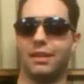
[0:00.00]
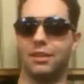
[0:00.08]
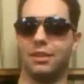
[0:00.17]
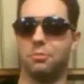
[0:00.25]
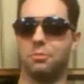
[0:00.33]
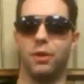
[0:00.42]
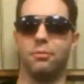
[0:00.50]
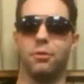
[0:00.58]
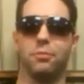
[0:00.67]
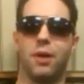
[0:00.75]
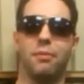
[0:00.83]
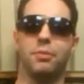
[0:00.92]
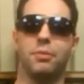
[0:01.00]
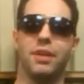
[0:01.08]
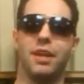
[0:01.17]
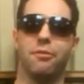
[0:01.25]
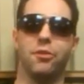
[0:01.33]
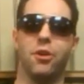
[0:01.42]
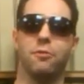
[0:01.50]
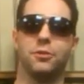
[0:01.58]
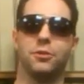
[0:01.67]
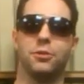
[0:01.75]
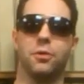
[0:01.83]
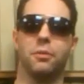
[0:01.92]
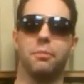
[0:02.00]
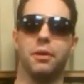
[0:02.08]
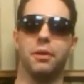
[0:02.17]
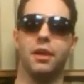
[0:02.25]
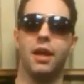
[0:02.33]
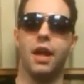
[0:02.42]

at this point we'll probably never know for sure. But,